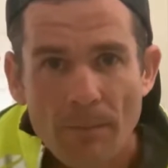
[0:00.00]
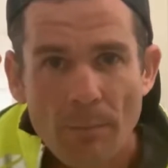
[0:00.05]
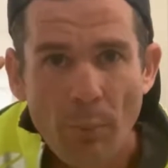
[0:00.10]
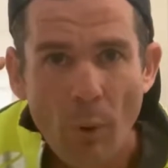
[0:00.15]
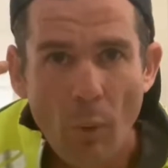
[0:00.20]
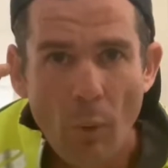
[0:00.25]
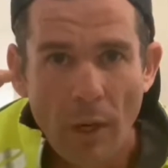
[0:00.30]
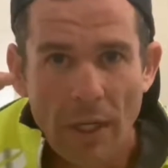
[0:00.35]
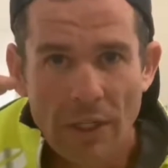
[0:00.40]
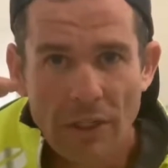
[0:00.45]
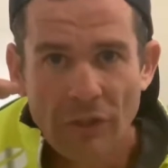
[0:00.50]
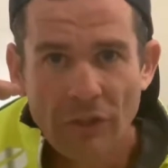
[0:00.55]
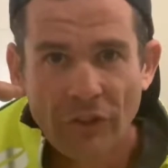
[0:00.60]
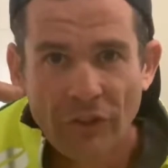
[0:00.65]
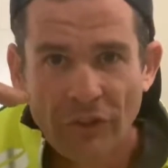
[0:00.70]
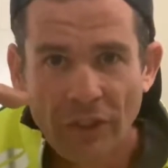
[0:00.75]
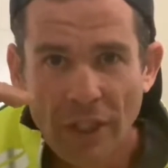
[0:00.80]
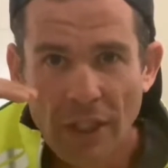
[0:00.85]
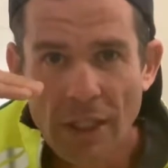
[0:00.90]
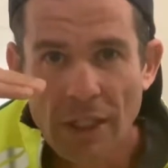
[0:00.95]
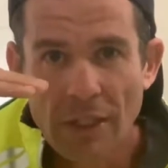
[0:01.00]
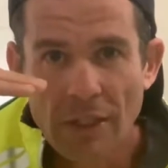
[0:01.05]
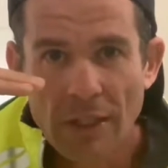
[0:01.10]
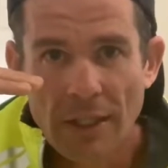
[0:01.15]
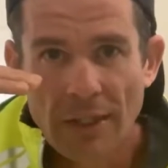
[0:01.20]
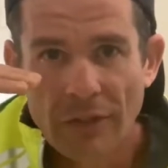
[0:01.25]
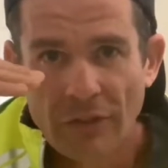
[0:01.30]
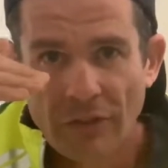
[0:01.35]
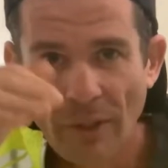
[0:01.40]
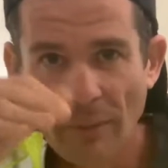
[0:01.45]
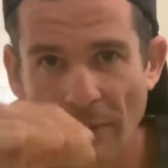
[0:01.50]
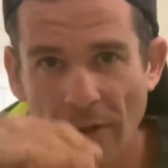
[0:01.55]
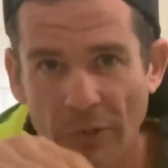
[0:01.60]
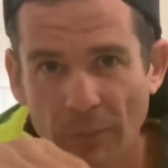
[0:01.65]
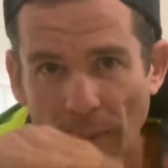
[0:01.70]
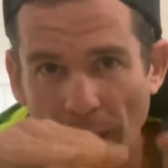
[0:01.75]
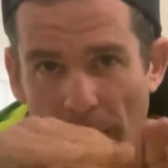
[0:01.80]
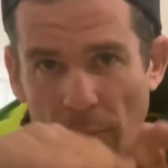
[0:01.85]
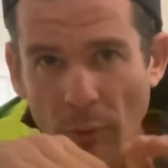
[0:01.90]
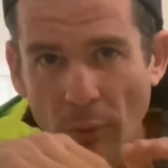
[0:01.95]
But what you see is some of these
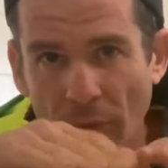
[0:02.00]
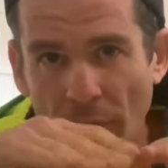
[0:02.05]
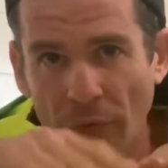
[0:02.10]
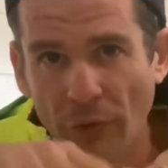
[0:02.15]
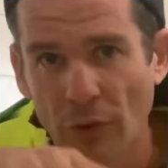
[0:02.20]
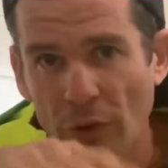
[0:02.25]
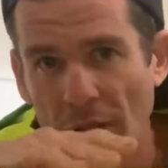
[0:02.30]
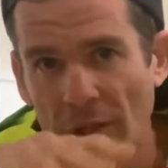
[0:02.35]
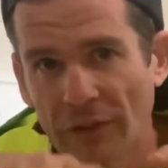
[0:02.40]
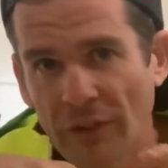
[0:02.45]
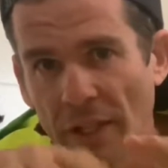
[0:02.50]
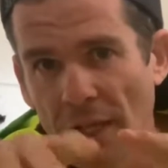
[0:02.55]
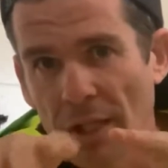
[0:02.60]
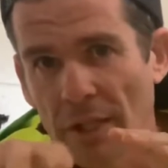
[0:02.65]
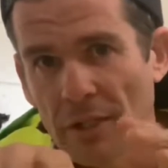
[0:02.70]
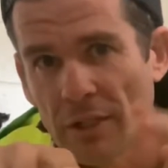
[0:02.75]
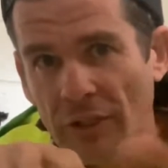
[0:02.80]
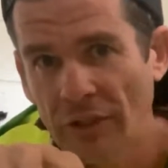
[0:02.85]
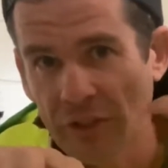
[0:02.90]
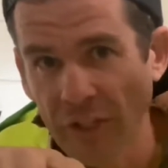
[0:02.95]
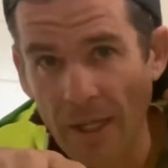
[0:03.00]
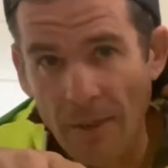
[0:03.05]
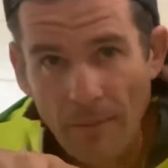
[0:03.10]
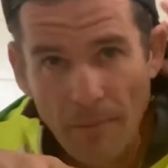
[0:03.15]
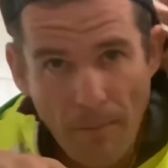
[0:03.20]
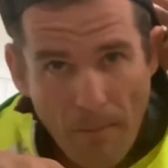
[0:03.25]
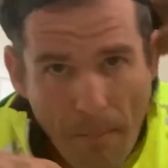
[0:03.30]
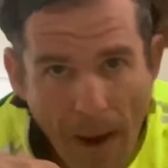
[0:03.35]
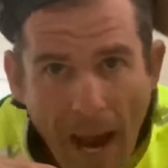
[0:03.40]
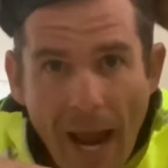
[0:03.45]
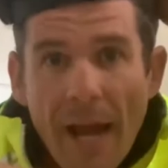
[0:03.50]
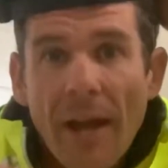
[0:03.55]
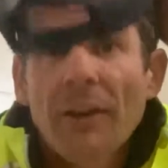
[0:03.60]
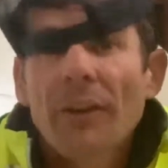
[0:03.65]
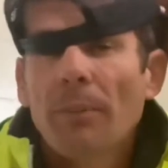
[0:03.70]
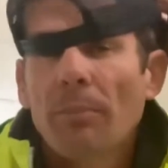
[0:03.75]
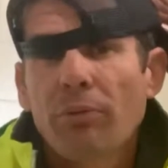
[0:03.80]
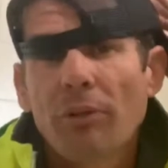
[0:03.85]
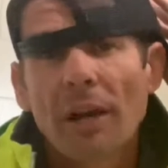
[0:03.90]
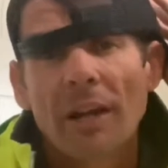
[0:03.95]
people a few years in, you see them mad
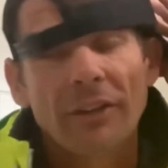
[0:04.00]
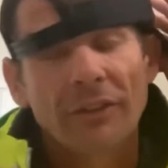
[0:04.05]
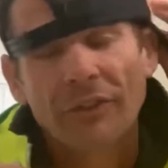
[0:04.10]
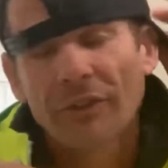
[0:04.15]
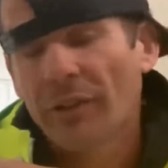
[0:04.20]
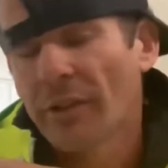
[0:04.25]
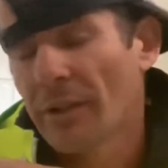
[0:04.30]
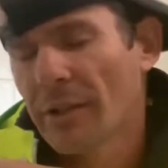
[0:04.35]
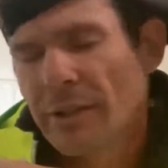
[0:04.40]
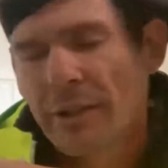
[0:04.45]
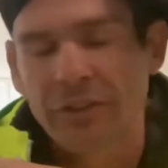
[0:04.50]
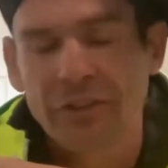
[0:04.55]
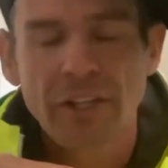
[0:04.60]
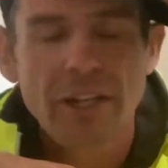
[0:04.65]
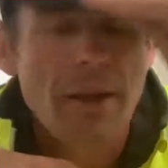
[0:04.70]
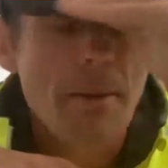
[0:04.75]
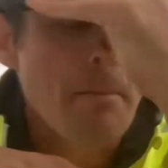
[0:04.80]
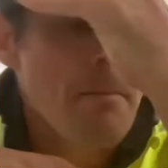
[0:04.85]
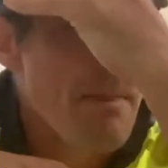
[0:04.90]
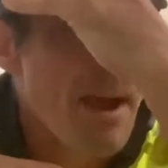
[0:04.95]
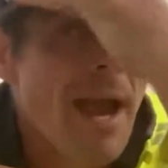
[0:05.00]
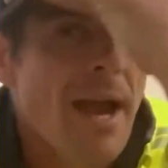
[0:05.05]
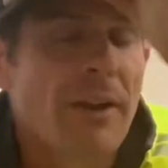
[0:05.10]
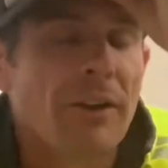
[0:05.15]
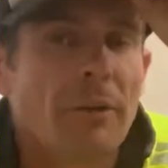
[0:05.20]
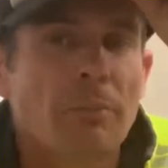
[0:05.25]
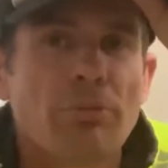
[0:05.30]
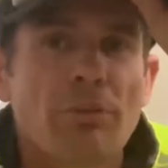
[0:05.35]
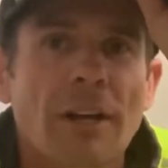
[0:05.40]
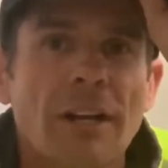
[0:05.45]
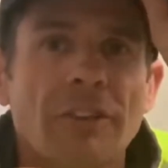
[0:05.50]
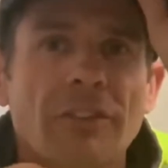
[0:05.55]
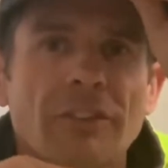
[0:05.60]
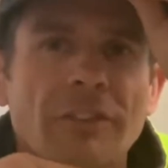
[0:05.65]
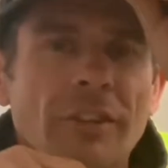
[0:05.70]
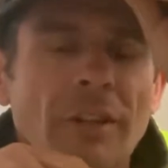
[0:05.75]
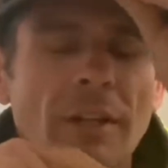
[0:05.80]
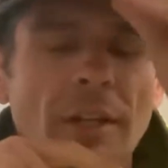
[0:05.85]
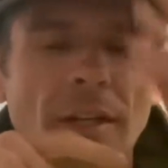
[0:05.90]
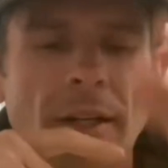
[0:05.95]
depressed. You see them mad
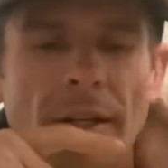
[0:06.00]
depressed.